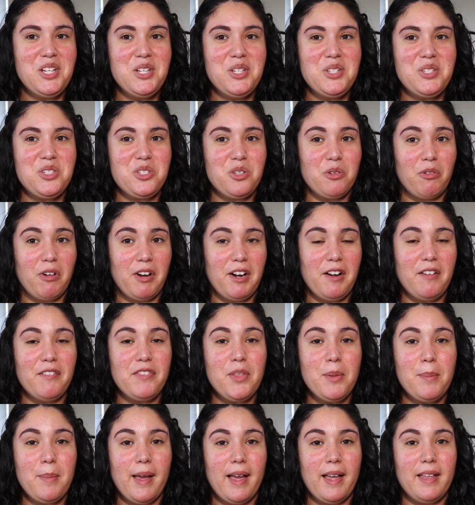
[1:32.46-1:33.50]
so right off
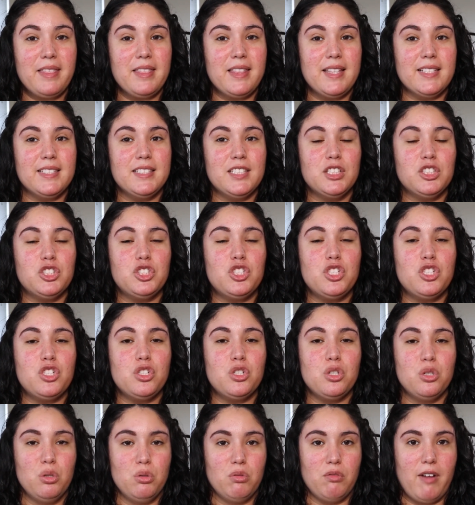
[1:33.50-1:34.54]
the bat, this is
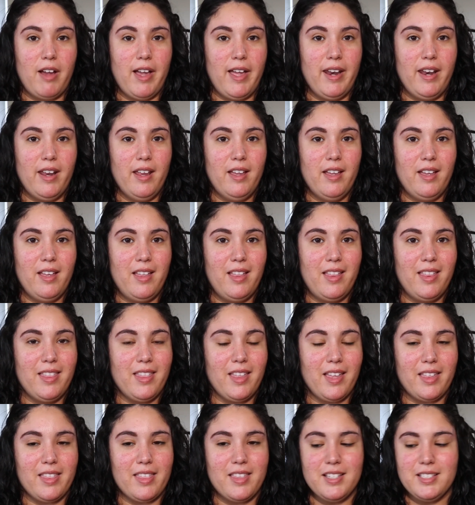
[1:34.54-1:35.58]
too red.
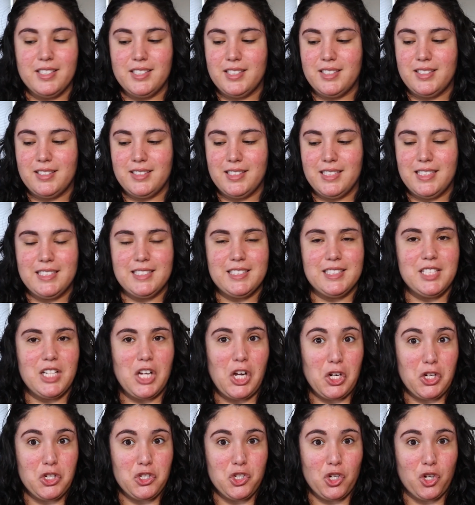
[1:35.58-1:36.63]
Like, this is
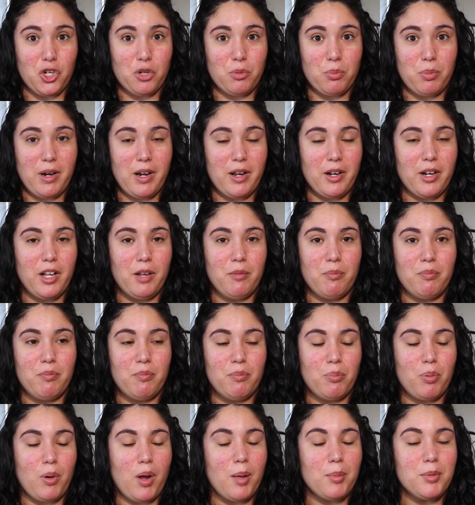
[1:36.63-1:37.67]
not a dark brown. I
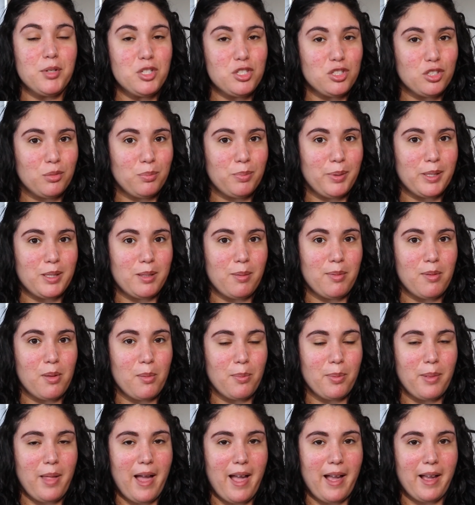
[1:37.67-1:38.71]
probably should have picked up the
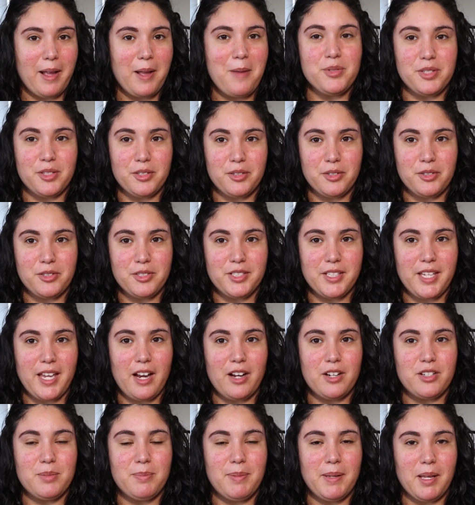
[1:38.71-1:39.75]
black. I was a little
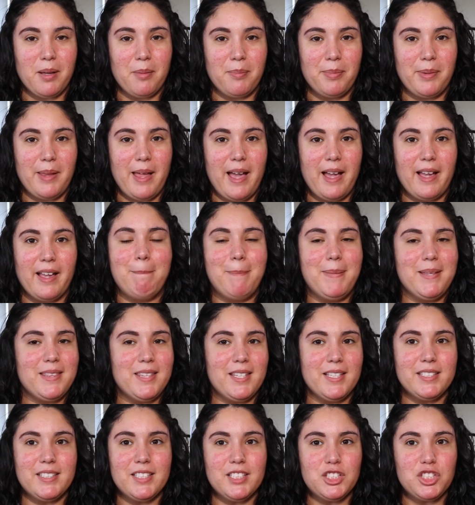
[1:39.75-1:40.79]
scared to pick up black, but
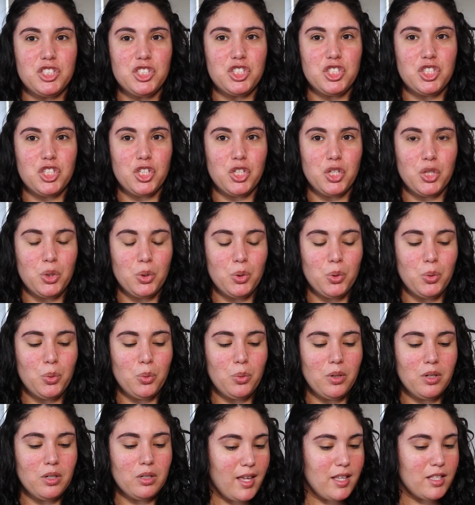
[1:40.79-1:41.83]
this is
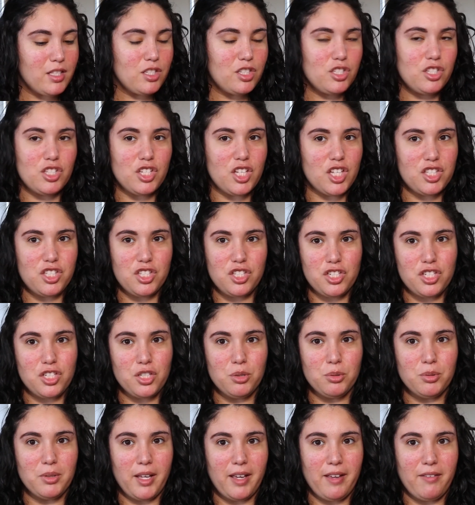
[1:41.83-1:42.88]
too, it's
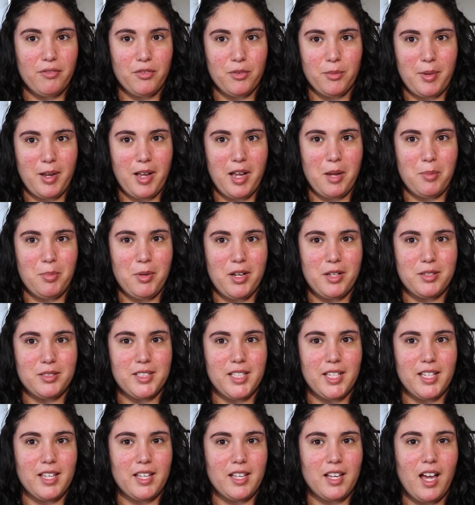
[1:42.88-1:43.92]
too light for my eyebrows.
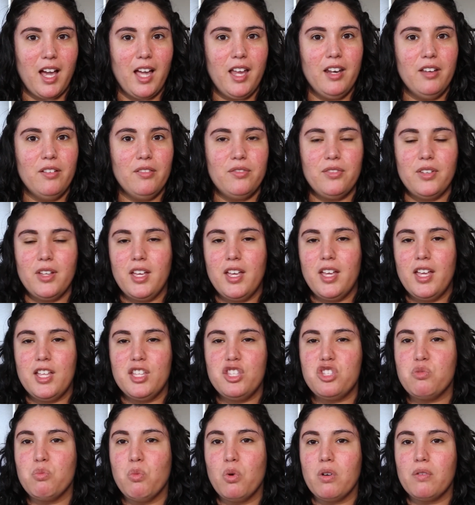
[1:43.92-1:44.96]
Like,
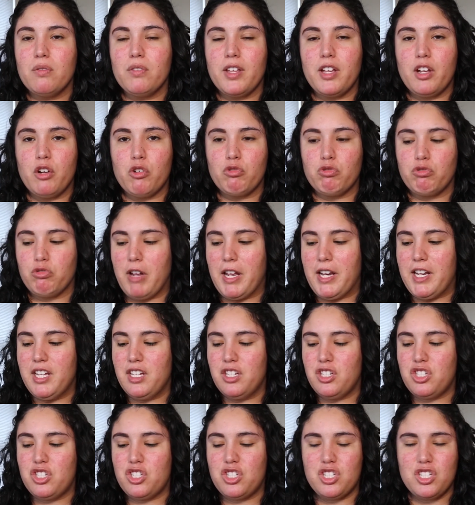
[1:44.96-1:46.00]
it's more of like a
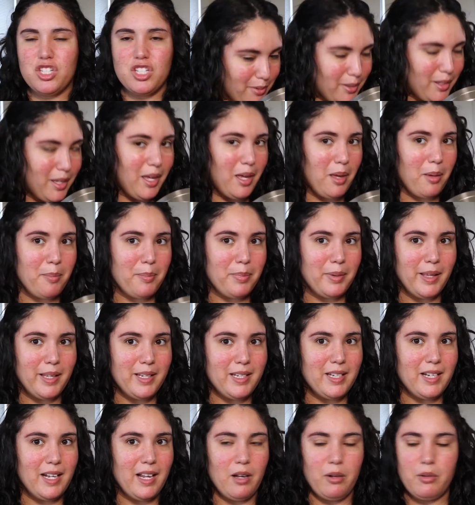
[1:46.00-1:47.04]
reddish. Okay, it
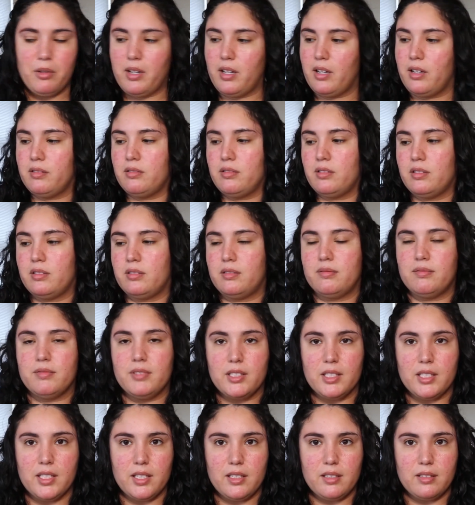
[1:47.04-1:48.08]
blended out, it kind of just
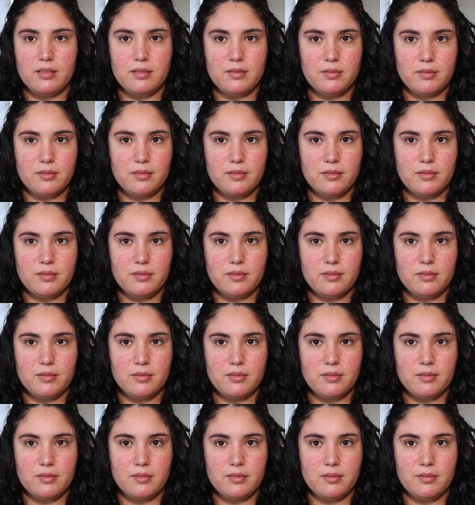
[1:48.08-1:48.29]
really